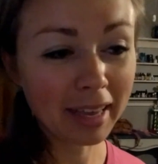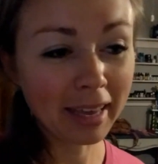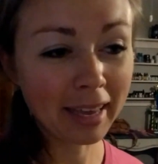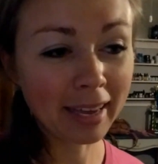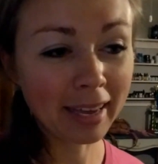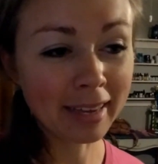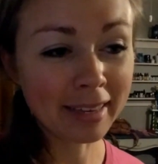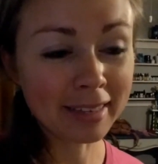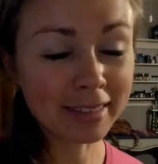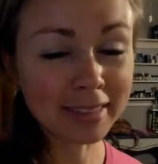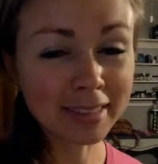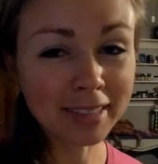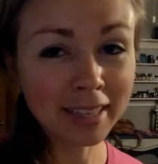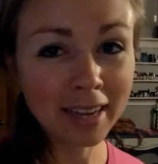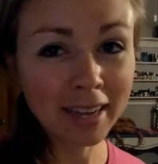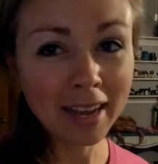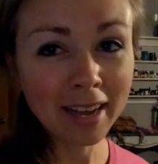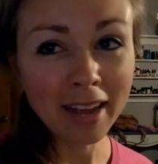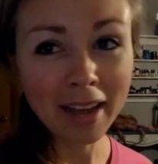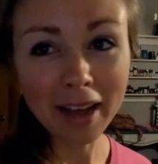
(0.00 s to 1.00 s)
and
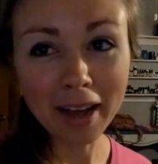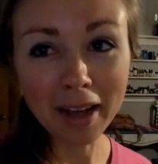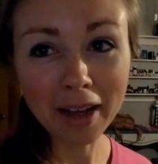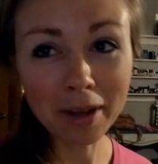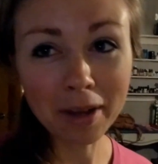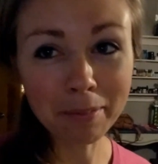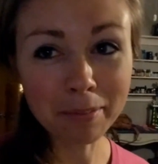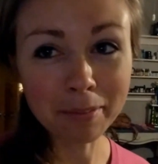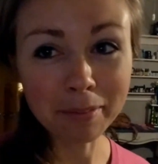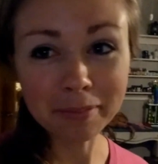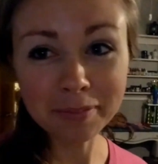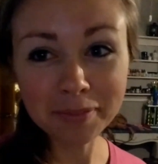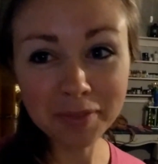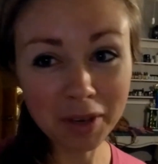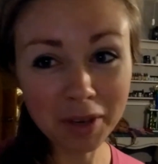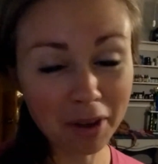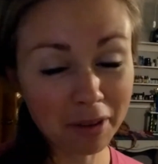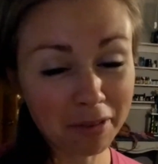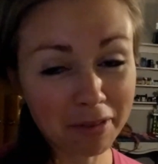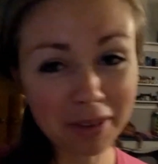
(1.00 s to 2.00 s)

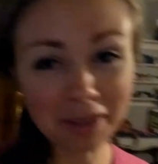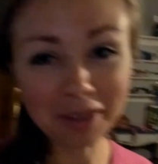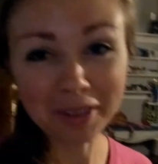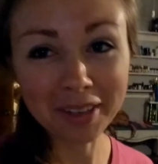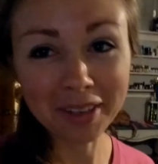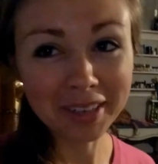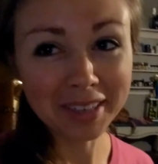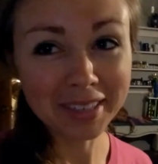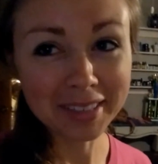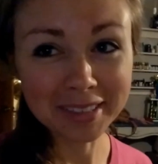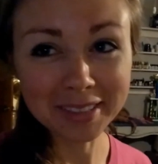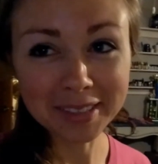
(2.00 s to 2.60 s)
I feel good.